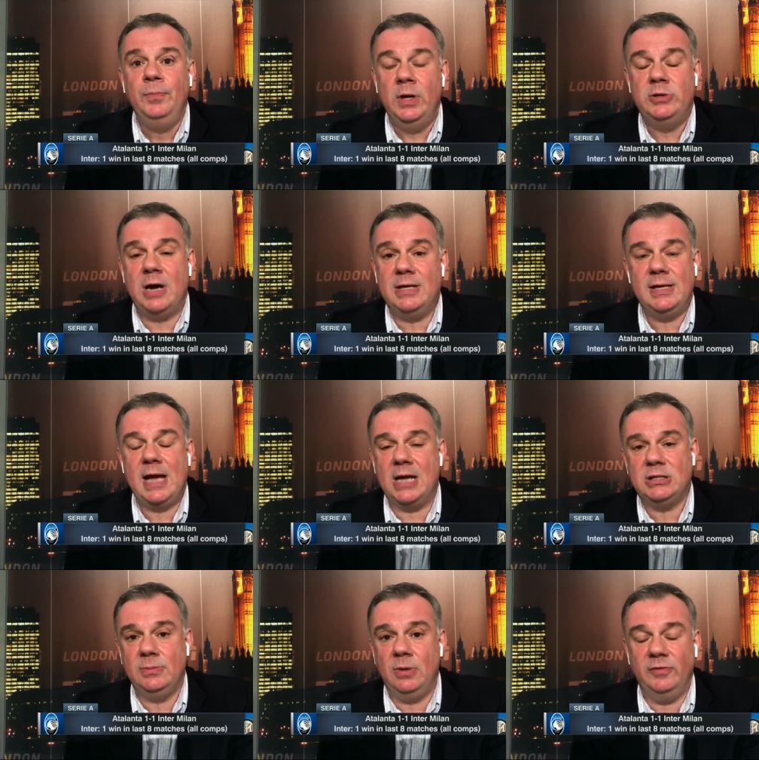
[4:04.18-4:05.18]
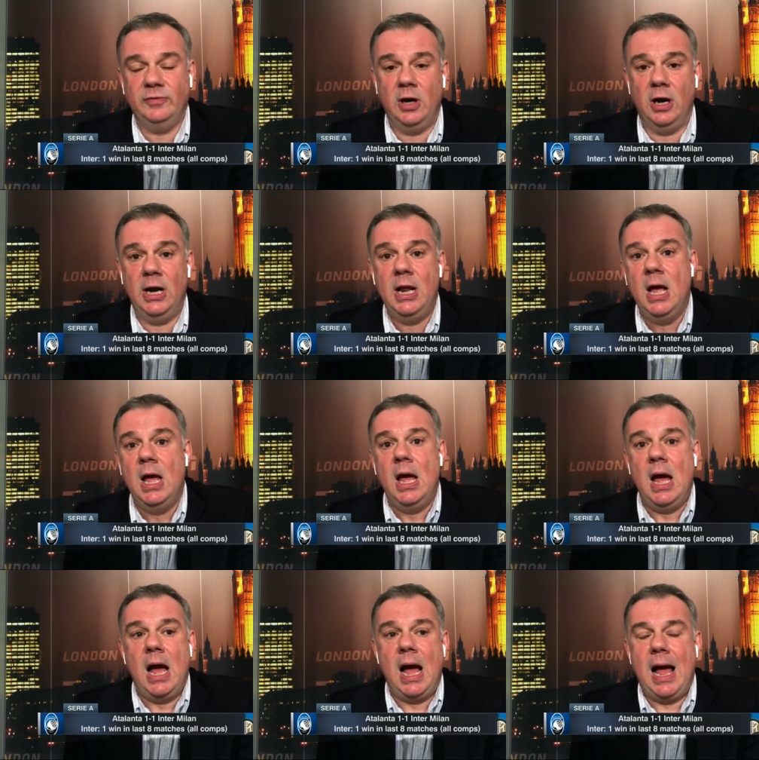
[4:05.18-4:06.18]
They tried to catch them off guard.
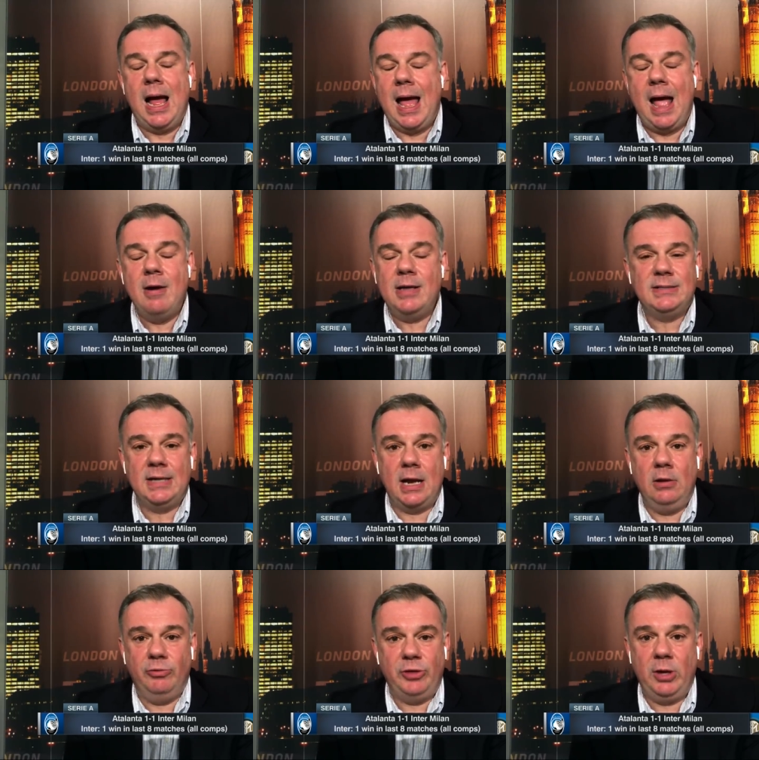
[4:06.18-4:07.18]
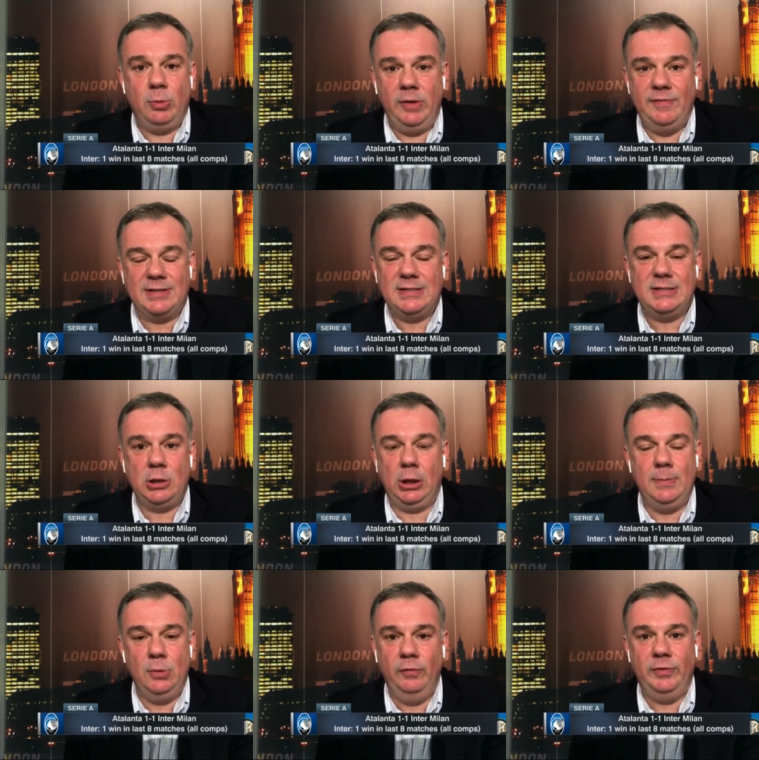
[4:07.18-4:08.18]
Eriksen, I don't think, would have
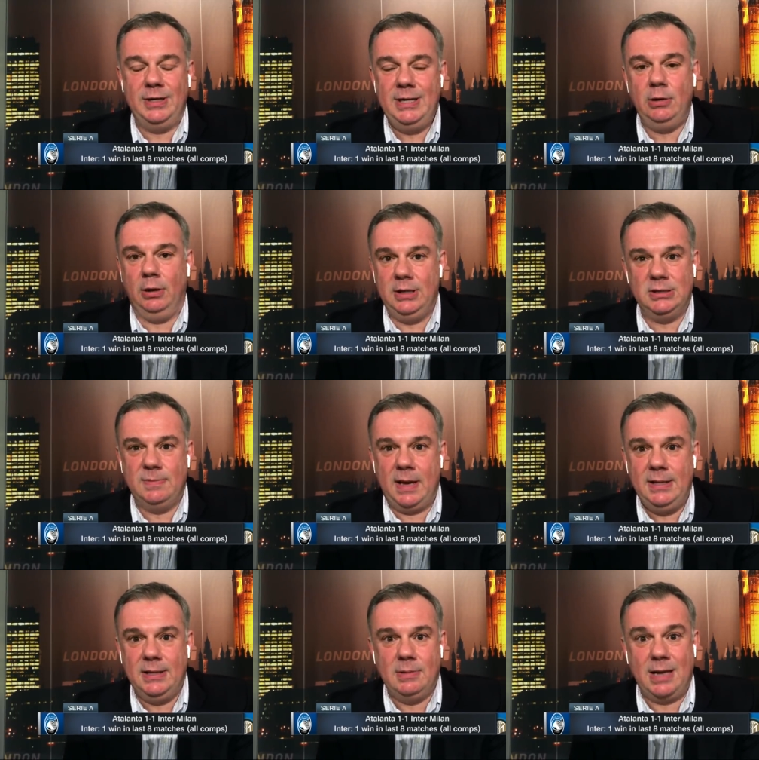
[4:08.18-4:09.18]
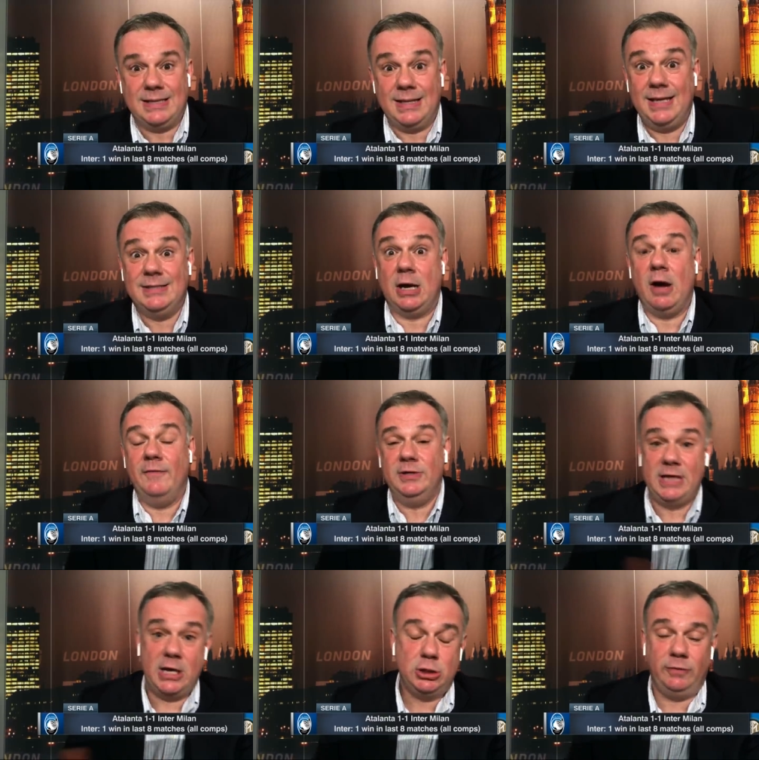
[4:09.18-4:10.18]
necessarily moved the needle in this in this place. I think he's a
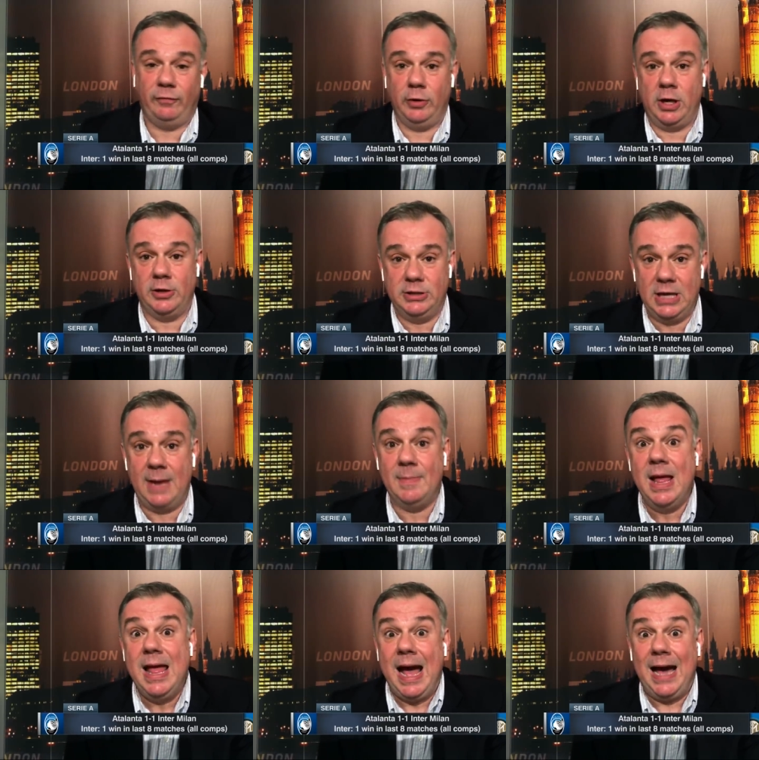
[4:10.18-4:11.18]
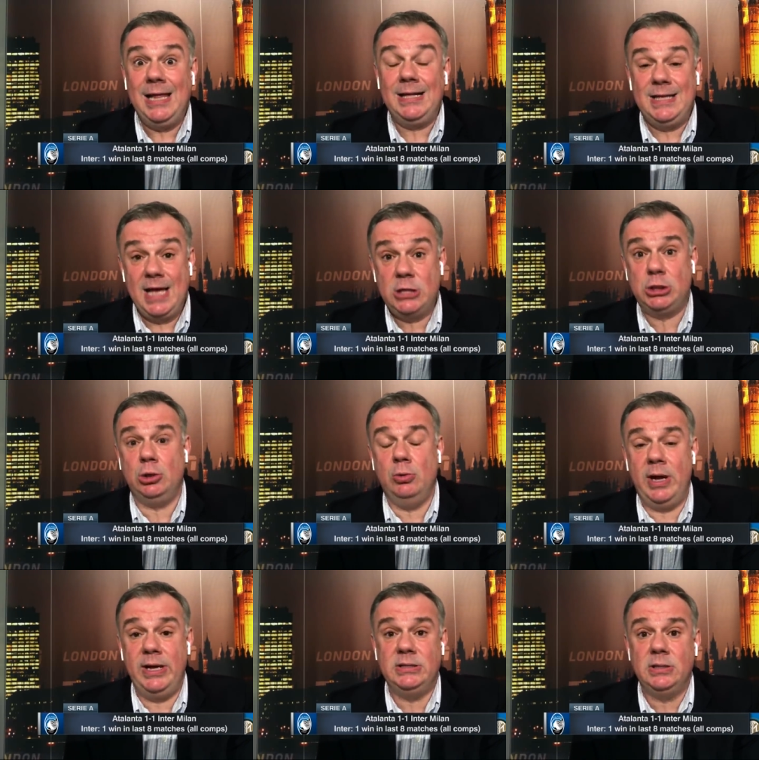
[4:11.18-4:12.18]
conversation for another time. I think the issue
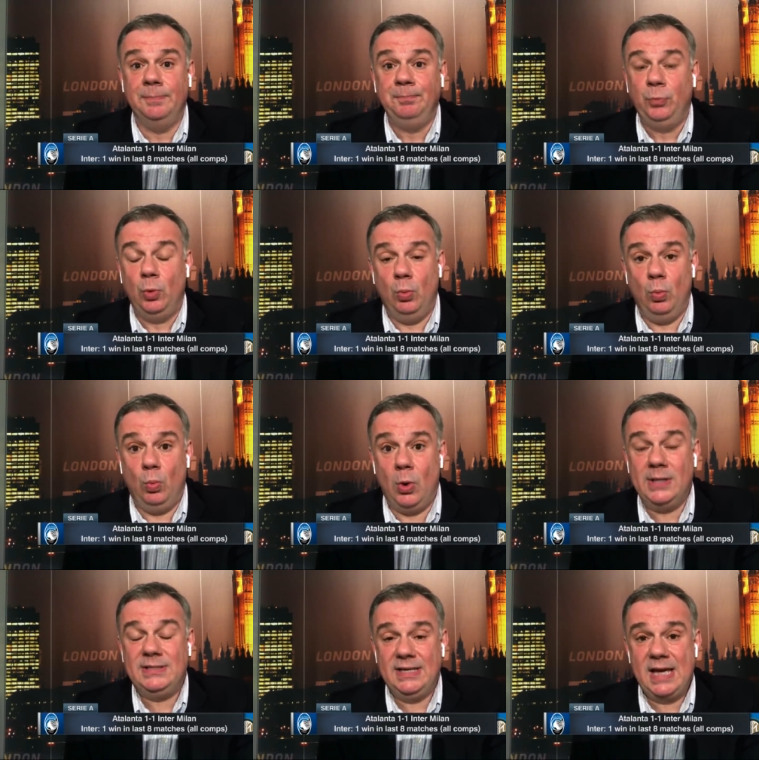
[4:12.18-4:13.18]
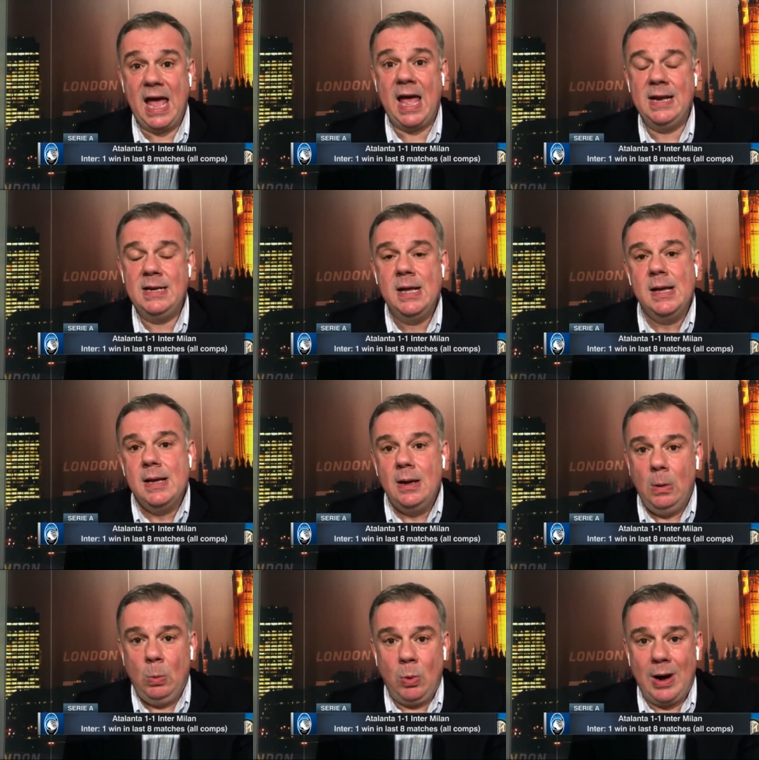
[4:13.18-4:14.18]
is, once again,
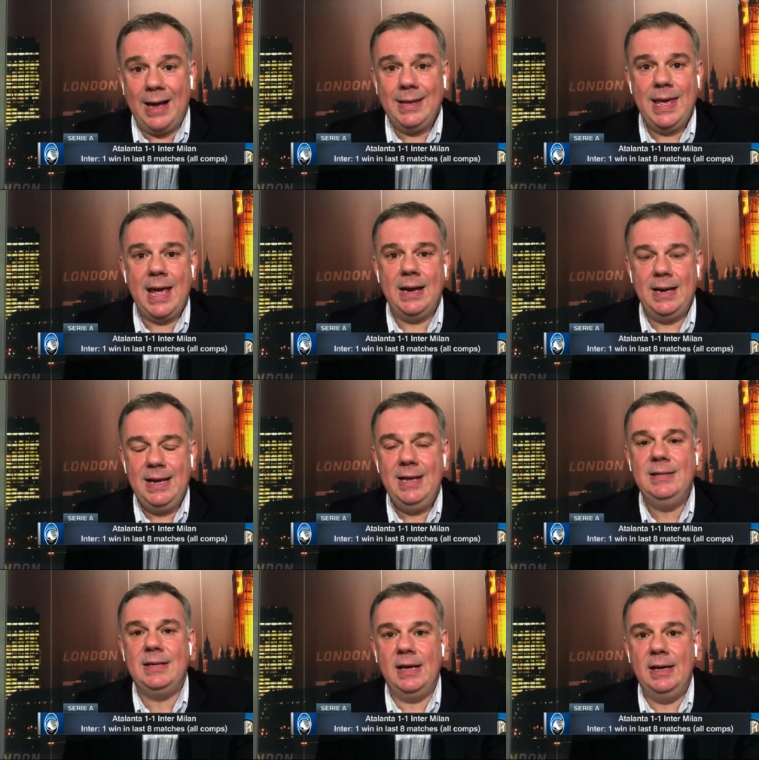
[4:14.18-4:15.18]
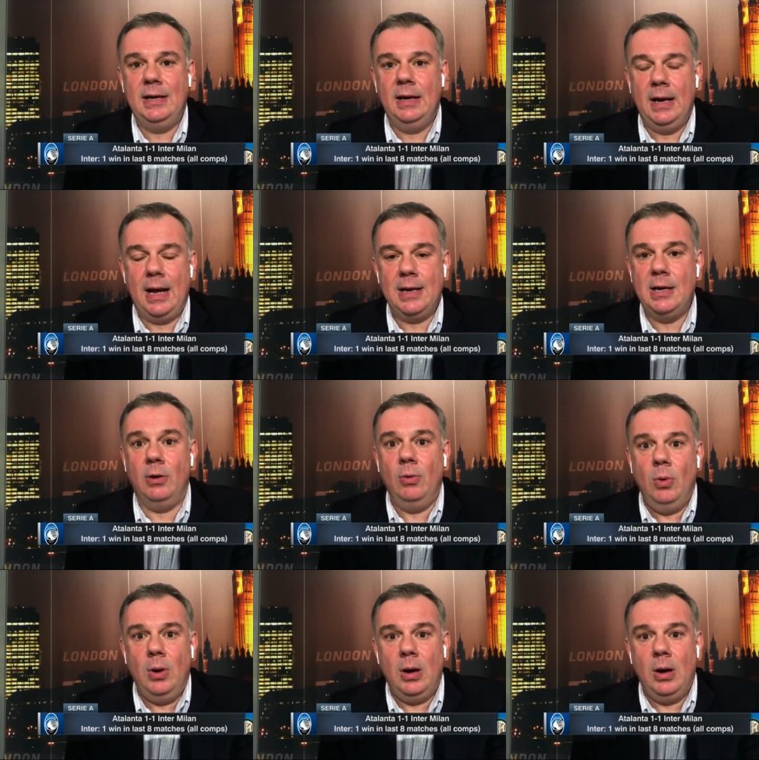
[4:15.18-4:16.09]
why can't Inter, you know,